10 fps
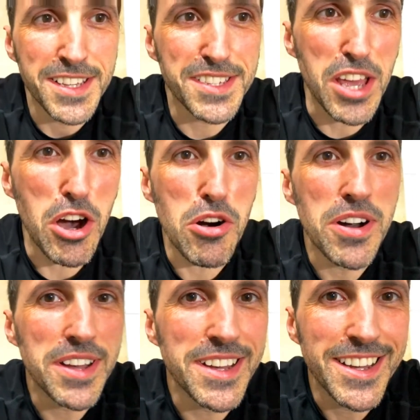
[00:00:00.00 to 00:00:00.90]
So
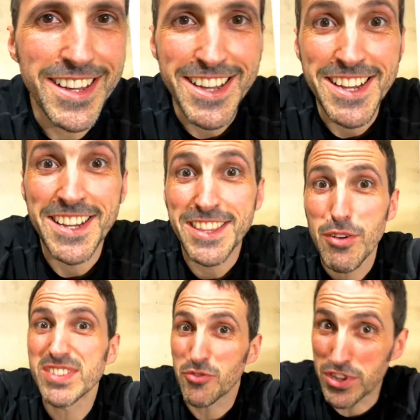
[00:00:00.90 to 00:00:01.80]
that
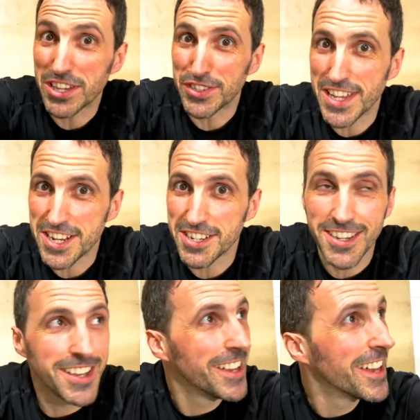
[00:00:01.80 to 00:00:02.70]
was a really good session.
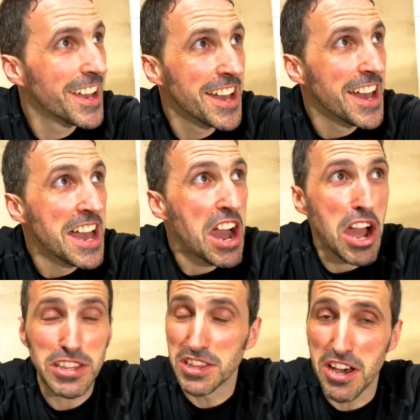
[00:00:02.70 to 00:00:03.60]

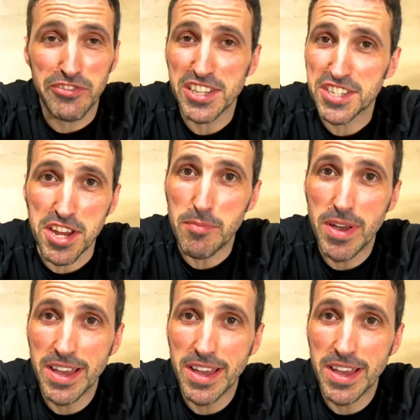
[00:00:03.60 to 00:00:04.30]
I love this gym.